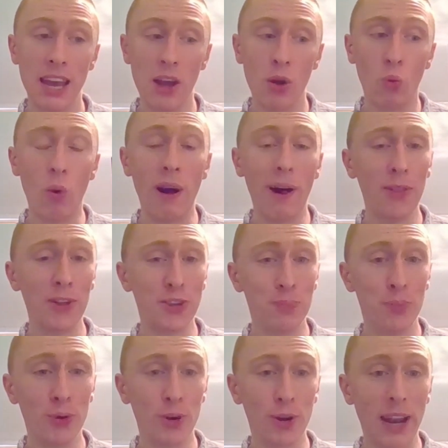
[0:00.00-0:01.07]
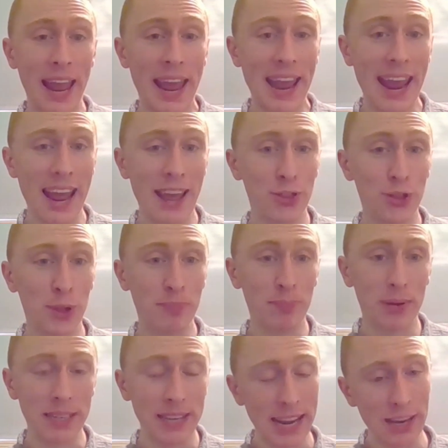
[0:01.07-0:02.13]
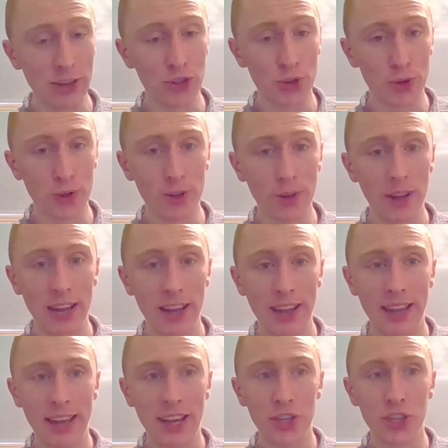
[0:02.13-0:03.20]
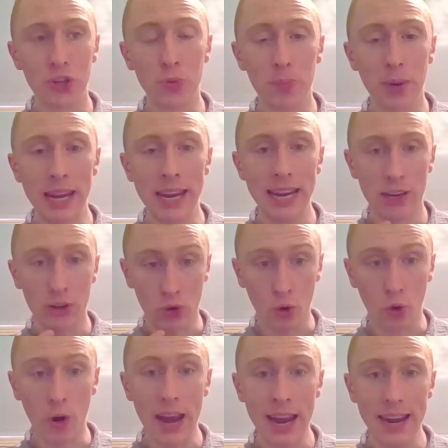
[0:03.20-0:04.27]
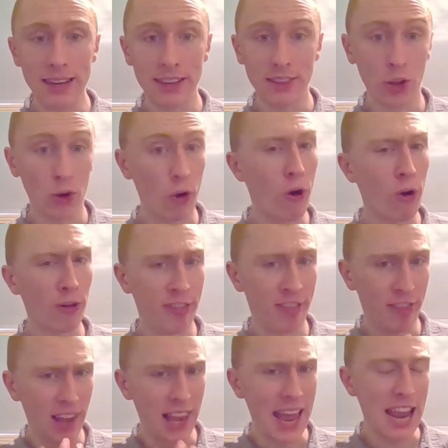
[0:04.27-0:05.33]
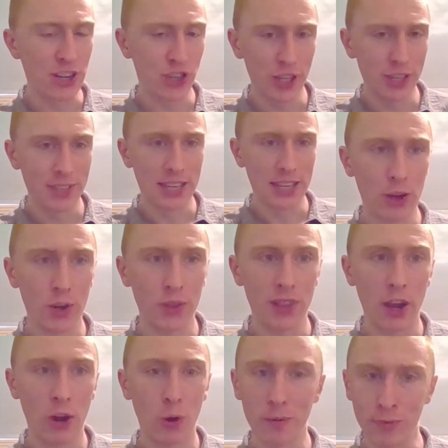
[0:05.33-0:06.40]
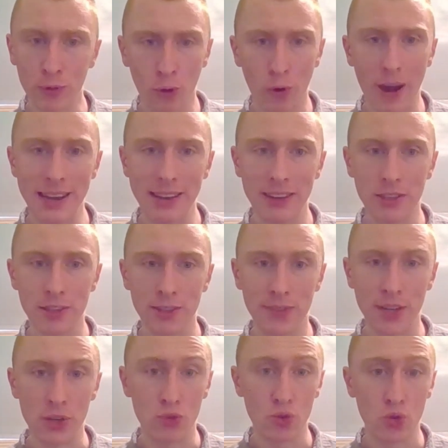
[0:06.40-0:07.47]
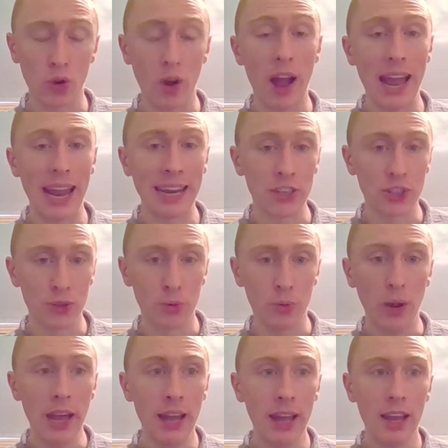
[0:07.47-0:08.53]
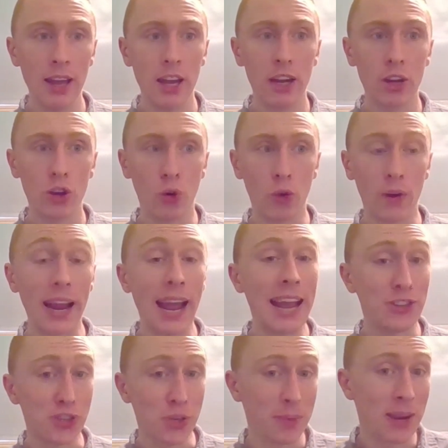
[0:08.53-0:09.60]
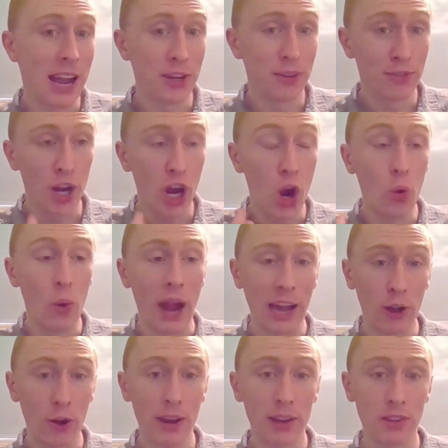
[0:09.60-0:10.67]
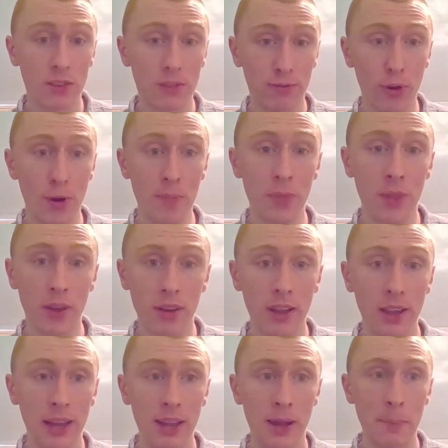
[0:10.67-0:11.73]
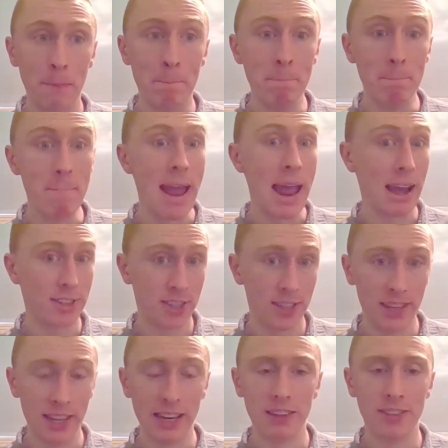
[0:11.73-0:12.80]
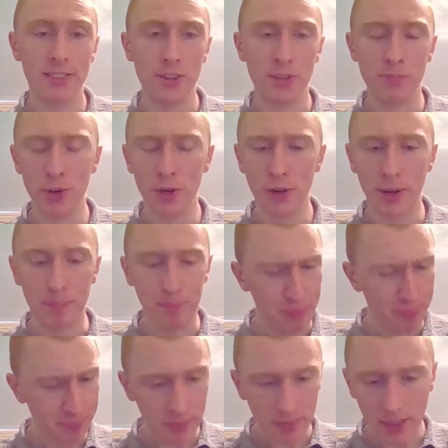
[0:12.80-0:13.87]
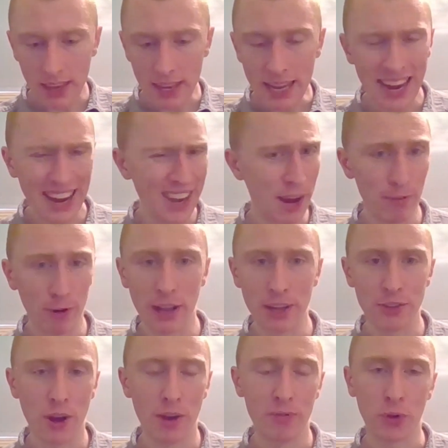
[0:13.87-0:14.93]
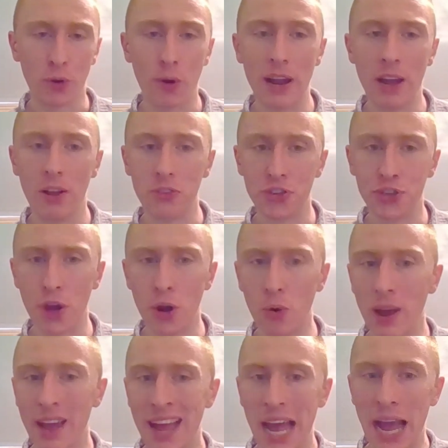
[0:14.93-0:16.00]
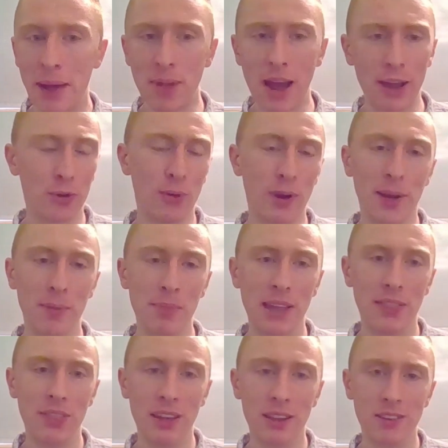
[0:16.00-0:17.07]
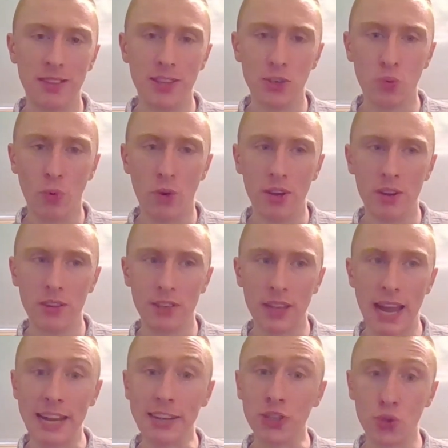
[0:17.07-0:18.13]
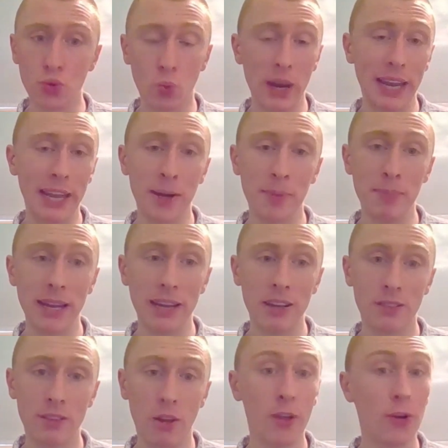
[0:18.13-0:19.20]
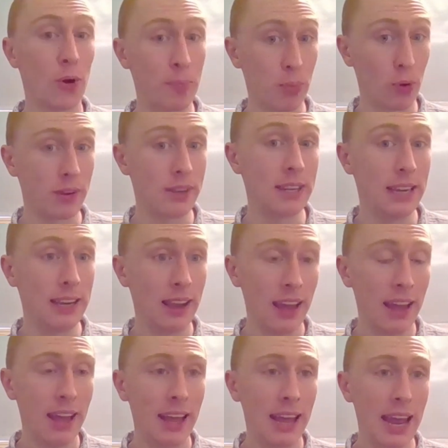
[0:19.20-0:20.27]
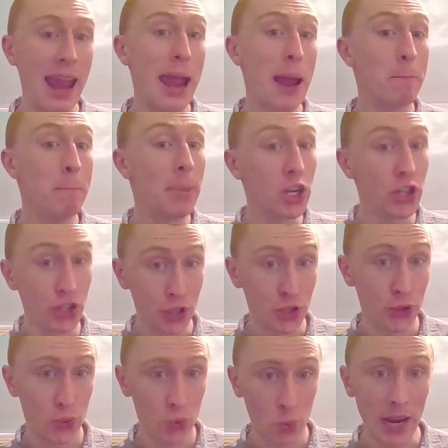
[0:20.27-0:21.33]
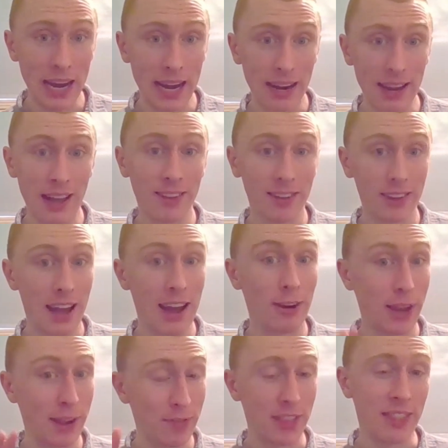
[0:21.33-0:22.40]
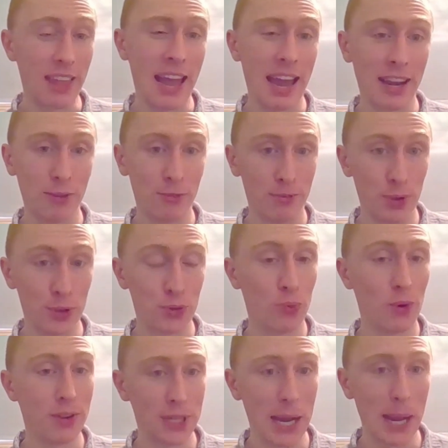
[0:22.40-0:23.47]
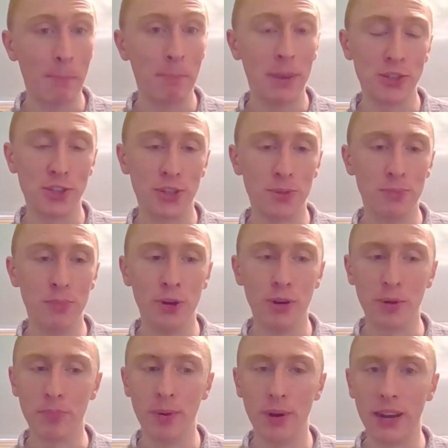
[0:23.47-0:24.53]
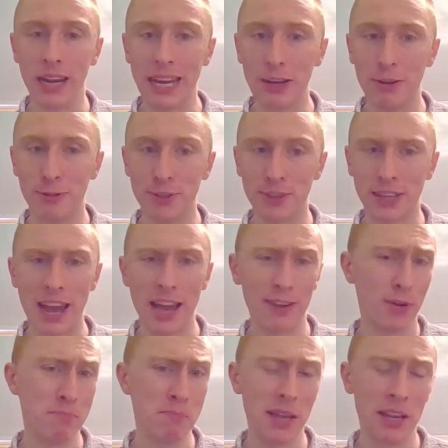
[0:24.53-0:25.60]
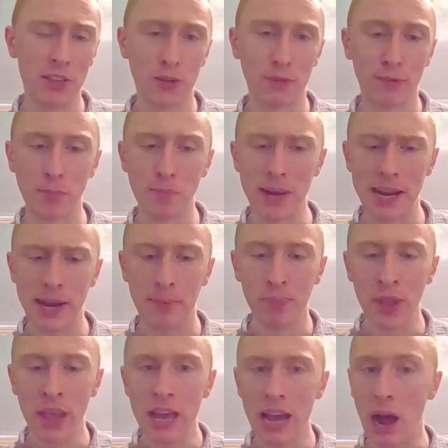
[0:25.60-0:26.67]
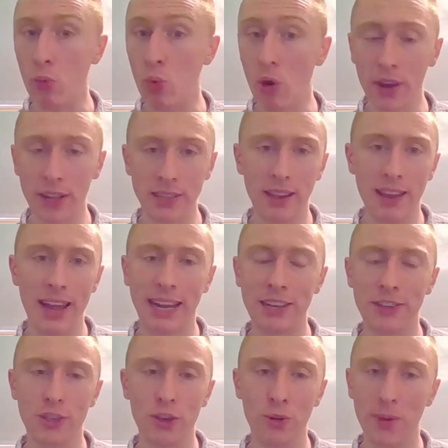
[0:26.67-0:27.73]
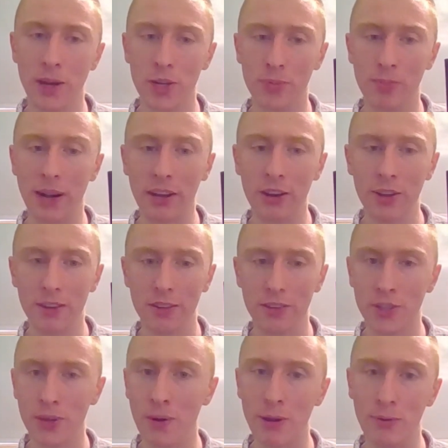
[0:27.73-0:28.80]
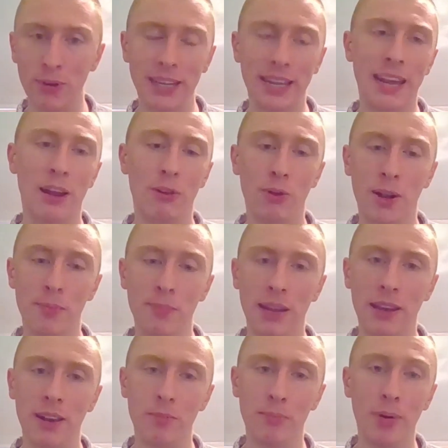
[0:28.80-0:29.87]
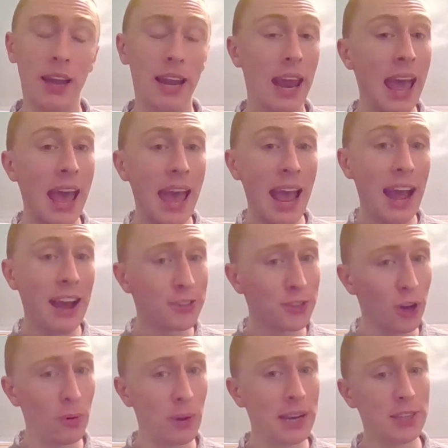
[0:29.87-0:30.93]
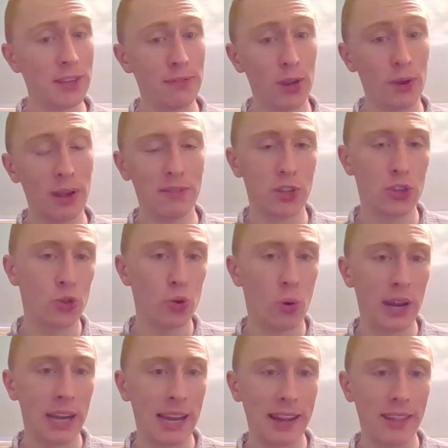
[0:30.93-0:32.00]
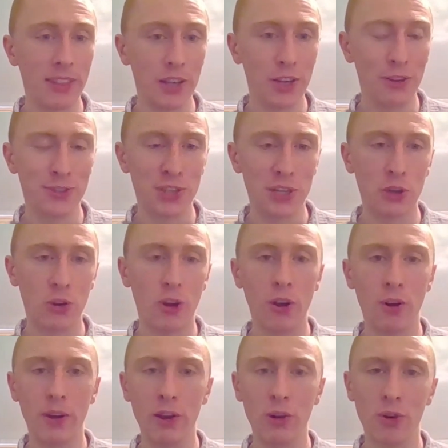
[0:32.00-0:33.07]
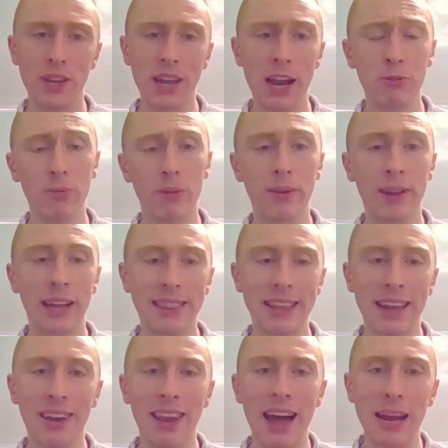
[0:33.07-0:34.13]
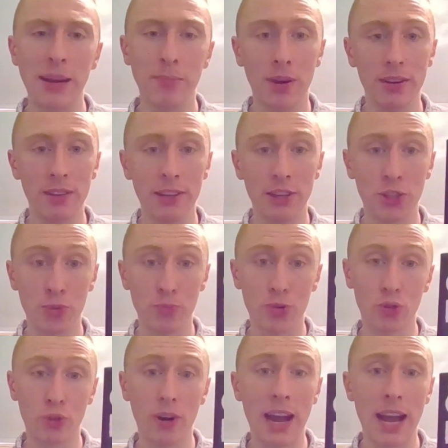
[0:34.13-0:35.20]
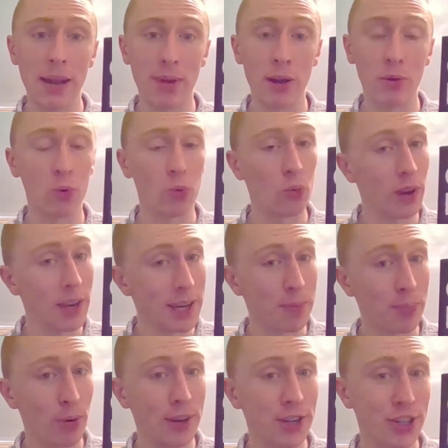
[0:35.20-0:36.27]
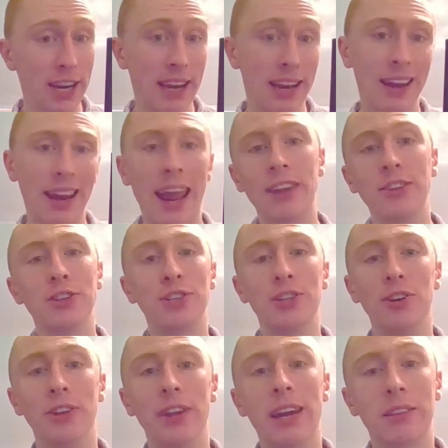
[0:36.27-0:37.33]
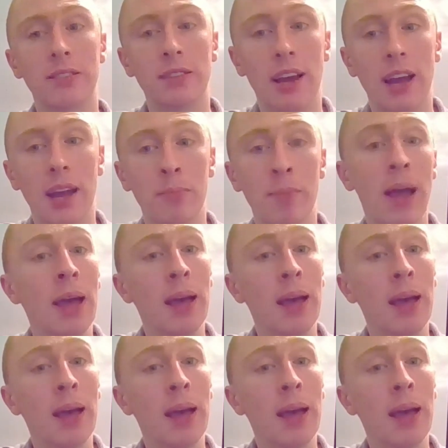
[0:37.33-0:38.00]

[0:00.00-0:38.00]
while this book had the potential to be great, and there are flashes and there of greatness of it trying to create some kind of coherence from the mess that is this book, it never gets off the ground. So I'm not going to recommend this. This was a swing and a miss, although a pretty ambitious swing. I'll give it that. This was an ambitious book, but it was kind of a miss for me. I wanted to like it so much, but I couldn't, so I really can't recommend it. But as always, if you have enjoyed anything you've seen or heard here today, remember to hit that like button and subscribe. I would really appreciate it. And until next time,